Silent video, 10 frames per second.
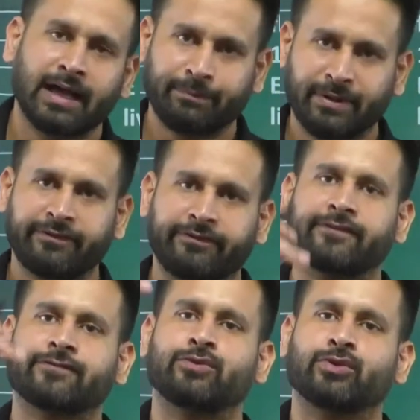above
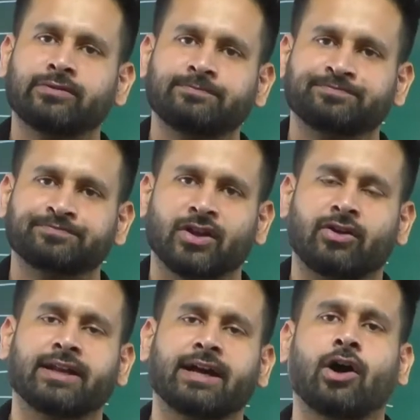5th floor
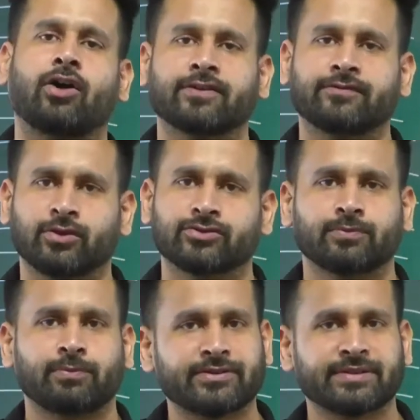on an odd floor. So
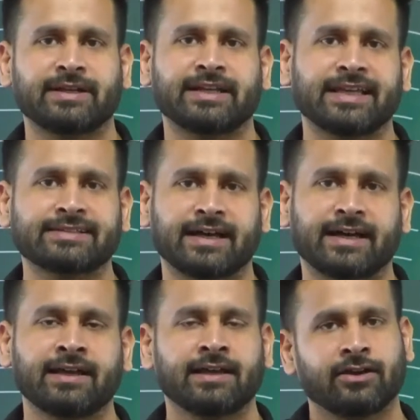possibilities
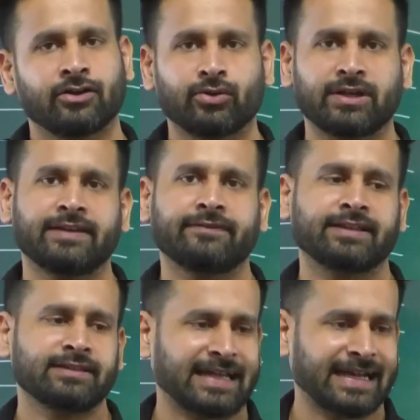are only
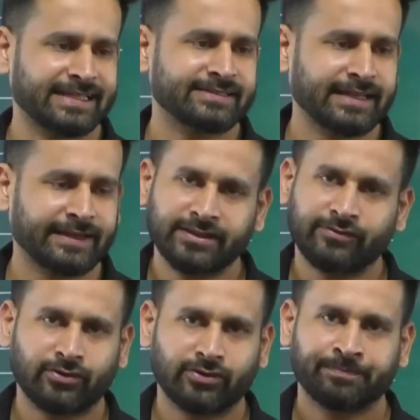one, that is 7th
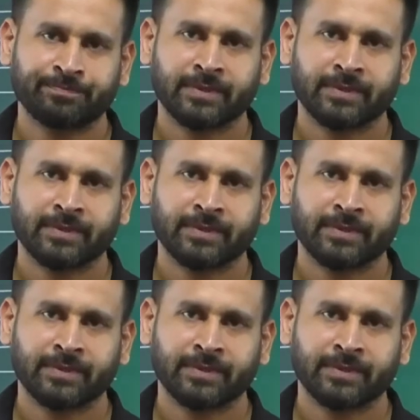floor.